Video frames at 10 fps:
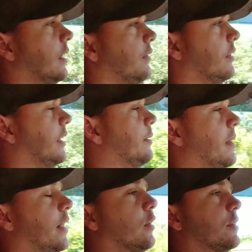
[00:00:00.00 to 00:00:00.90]
if it
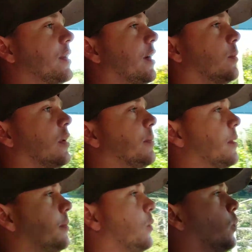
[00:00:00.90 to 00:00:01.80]
may look terrible, I may
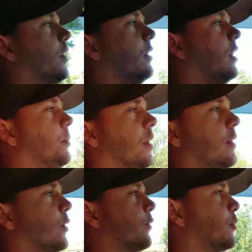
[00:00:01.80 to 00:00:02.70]
be wheel hopping
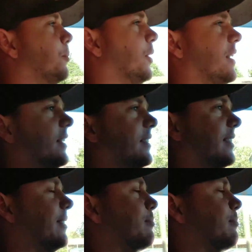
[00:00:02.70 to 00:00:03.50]
all over the place.